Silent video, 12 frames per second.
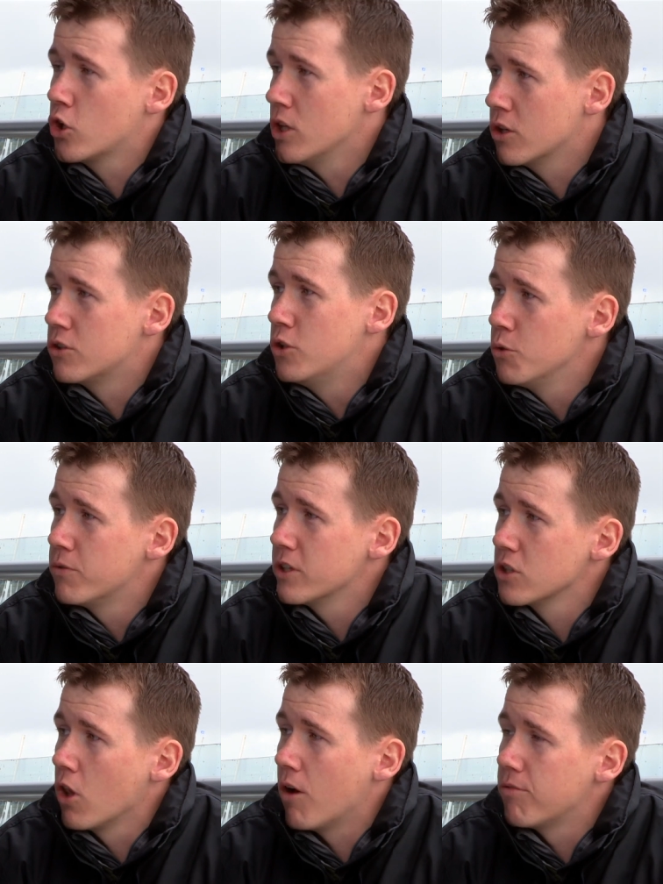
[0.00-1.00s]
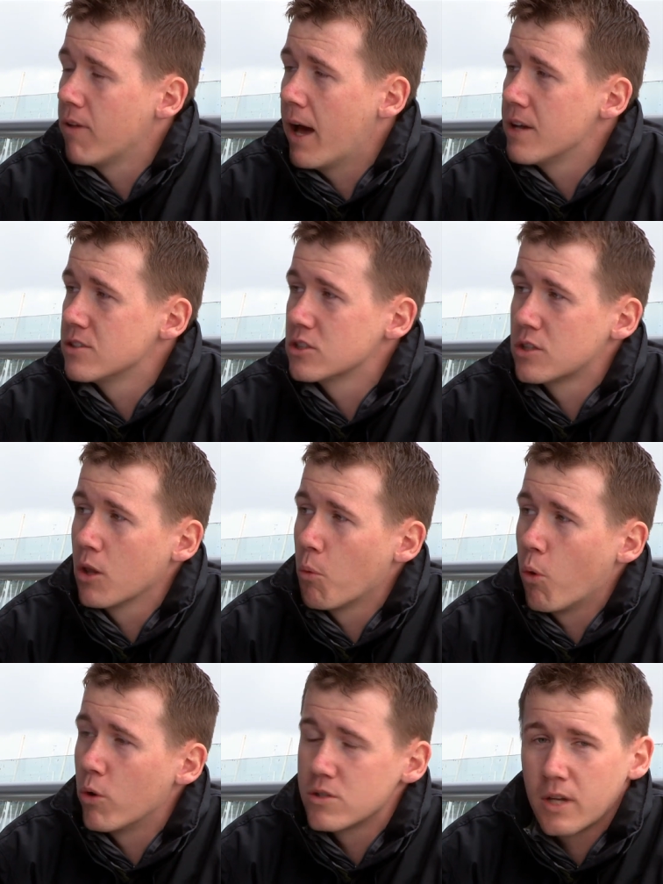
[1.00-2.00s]
you do fish a lot of flies in still
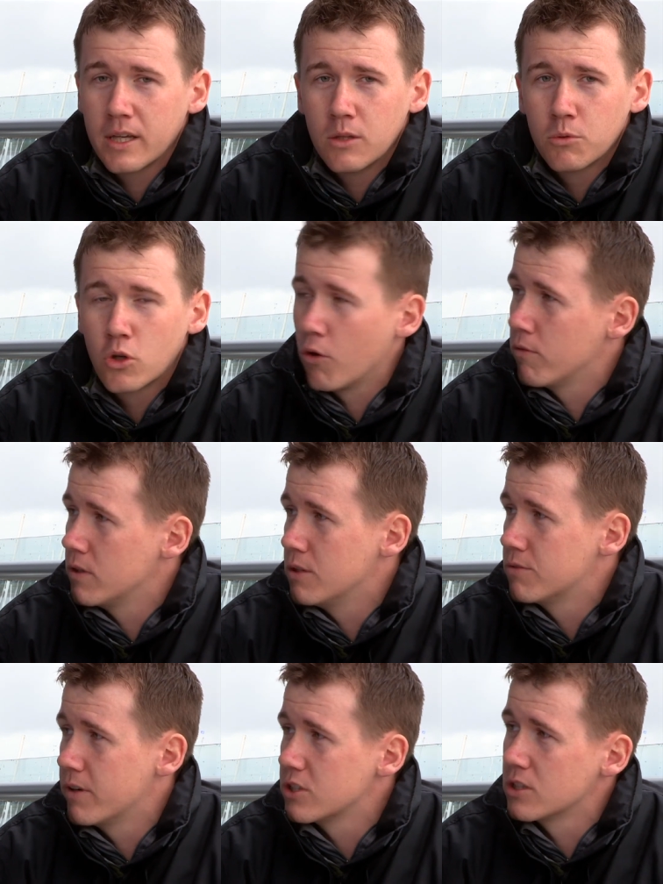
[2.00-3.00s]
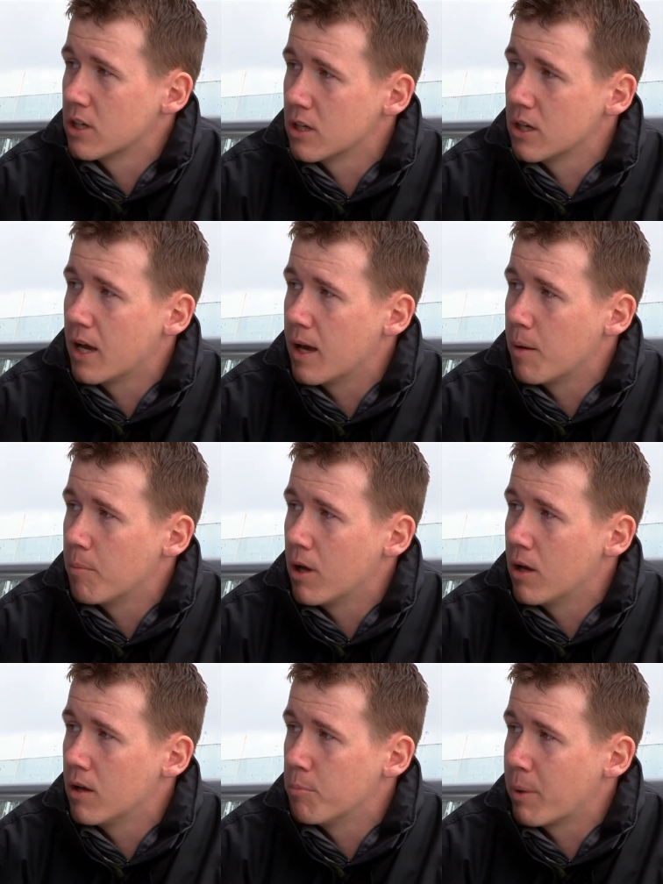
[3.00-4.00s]
waters that you'd fish in
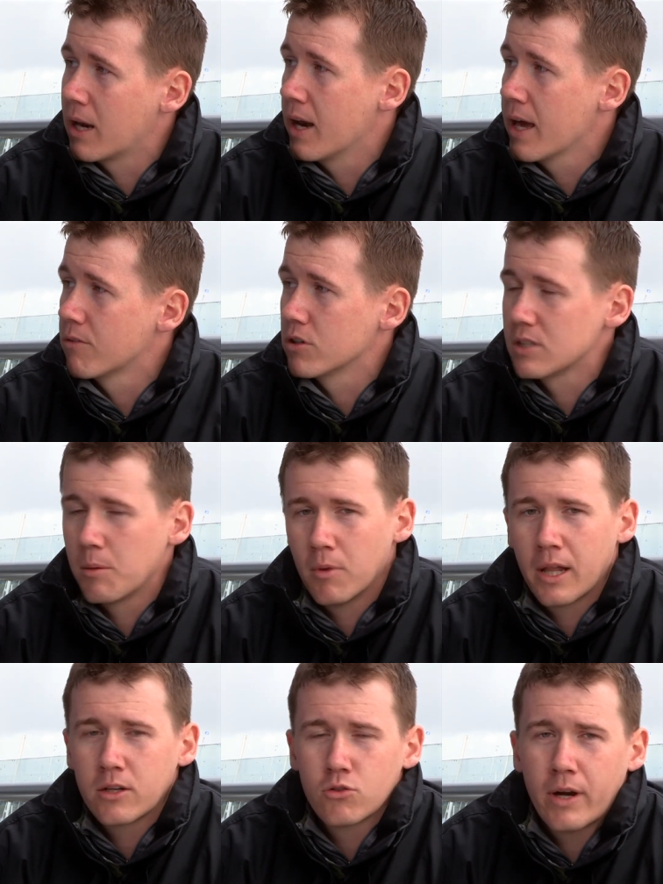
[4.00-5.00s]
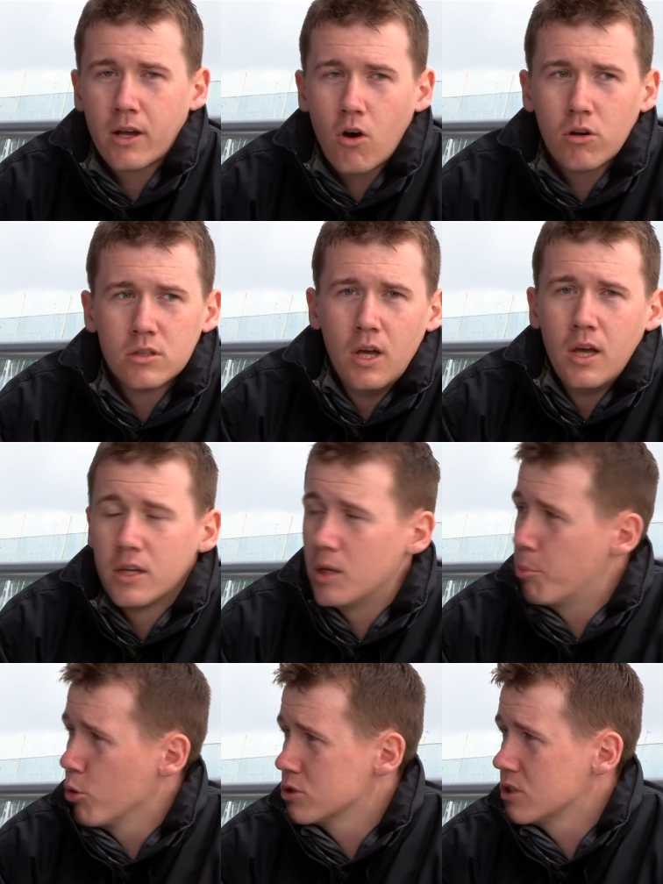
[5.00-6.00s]
a big lake, for example, like Draycott.
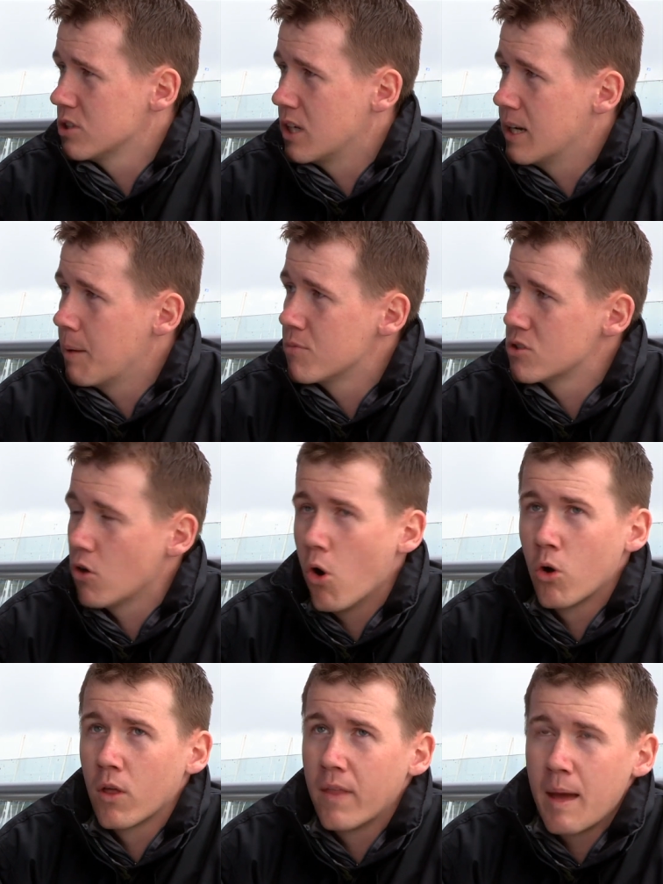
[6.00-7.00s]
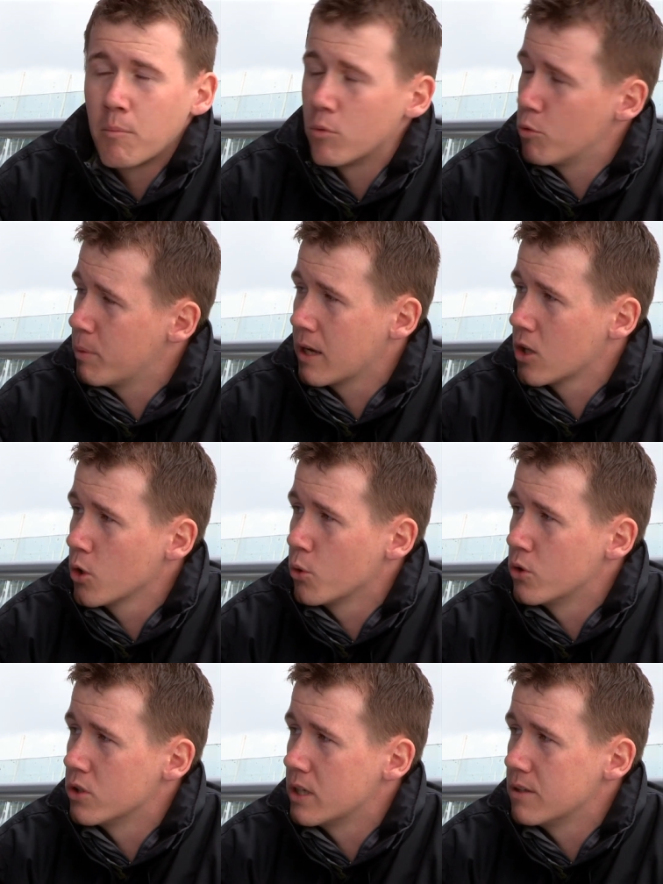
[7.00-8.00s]
Your buzzers and your nymphs, all of them would be
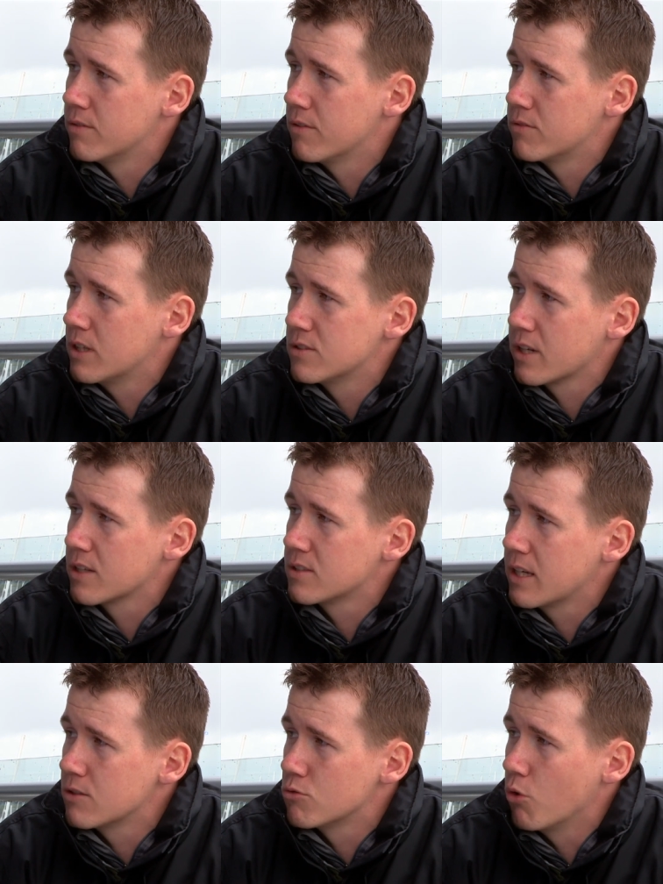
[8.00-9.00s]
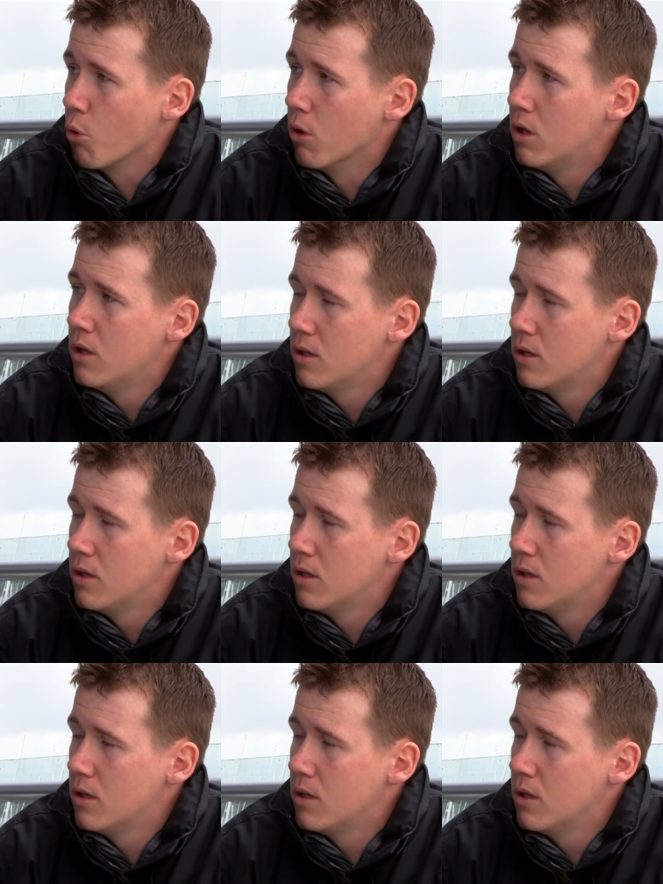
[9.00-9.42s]
included in your 15/16 rule.